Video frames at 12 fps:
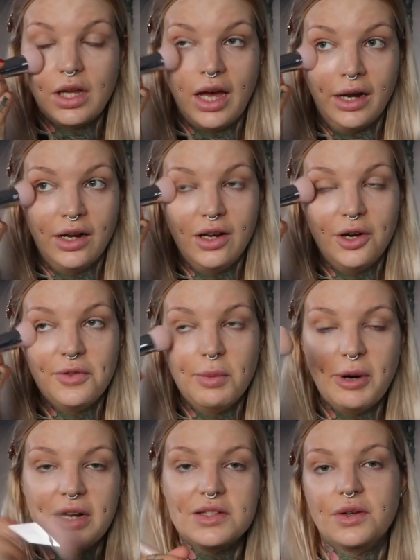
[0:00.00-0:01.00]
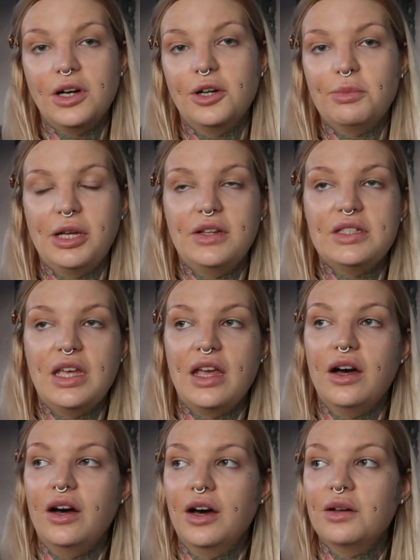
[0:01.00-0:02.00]
And a lot of the brands on Cult
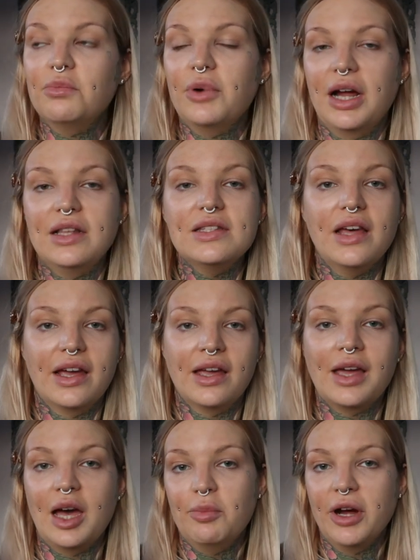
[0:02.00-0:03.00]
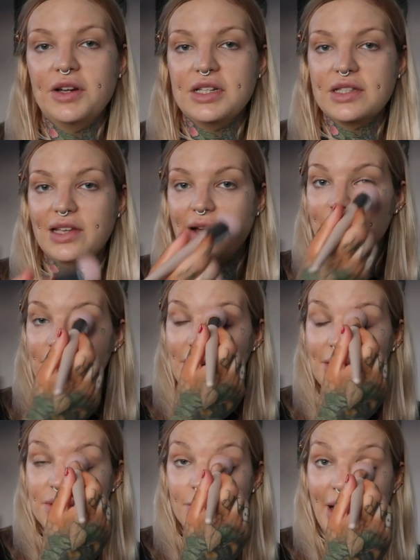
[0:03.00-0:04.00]
Beauty aren't brands that I can get a pro discount on
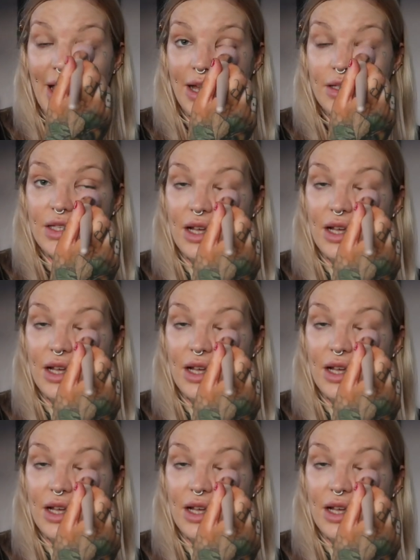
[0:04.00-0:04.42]
elsewhere.